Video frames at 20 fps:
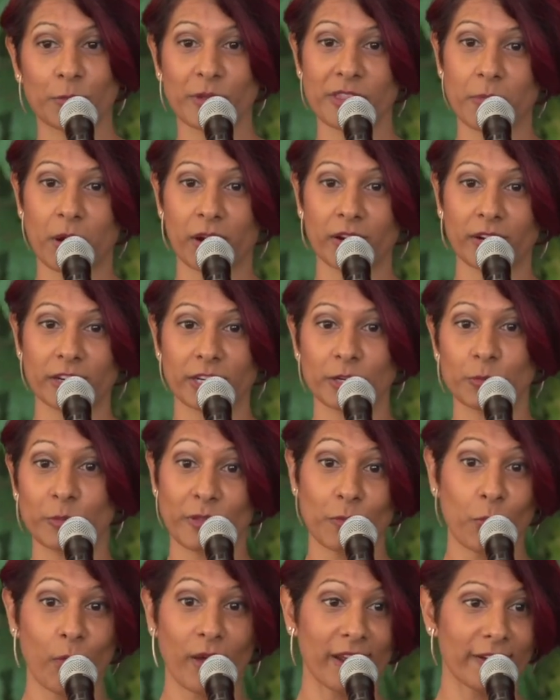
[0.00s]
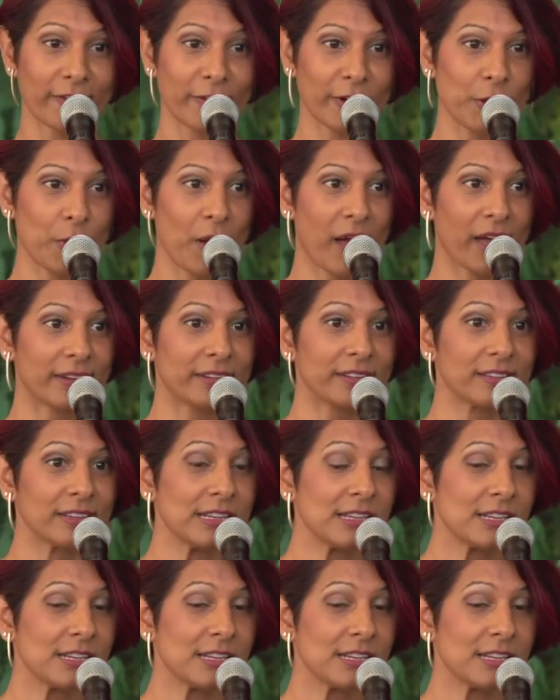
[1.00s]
with marker, with whatever you had.